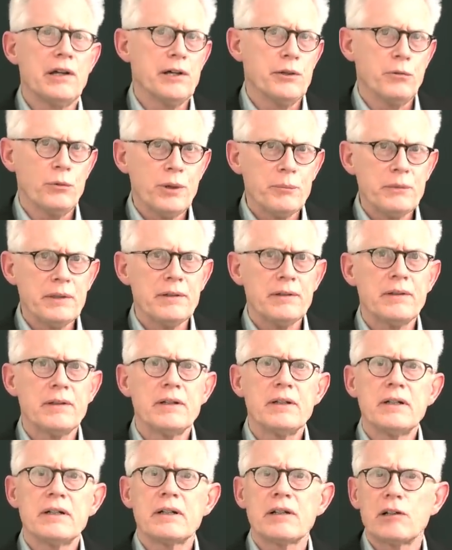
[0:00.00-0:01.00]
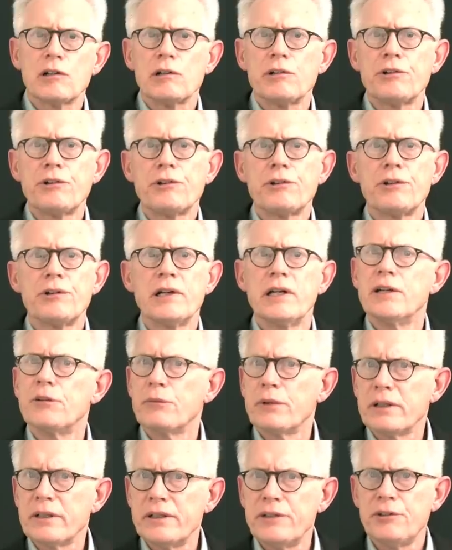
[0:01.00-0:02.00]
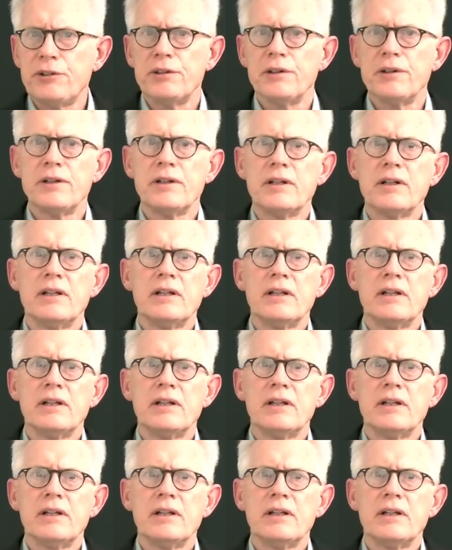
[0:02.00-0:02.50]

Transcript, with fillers: on women, culture, and religion.